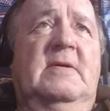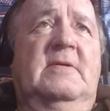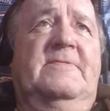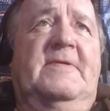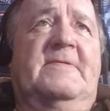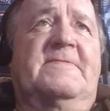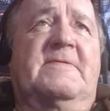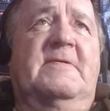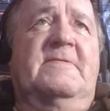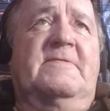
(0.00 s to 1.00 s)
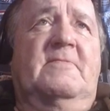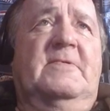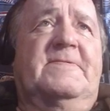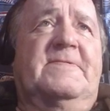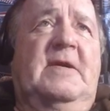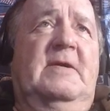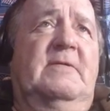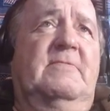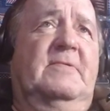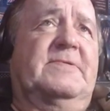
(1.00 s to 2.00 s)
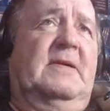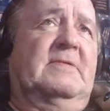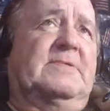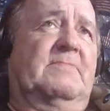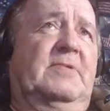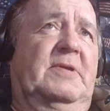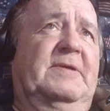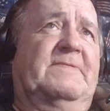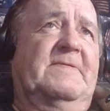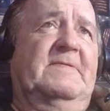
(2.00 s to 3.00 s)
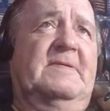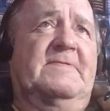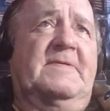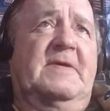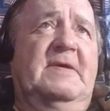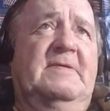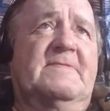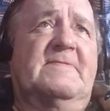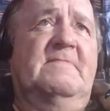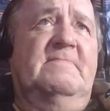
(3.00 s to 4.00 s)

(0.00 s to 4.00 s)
Justice was done without the police in this case.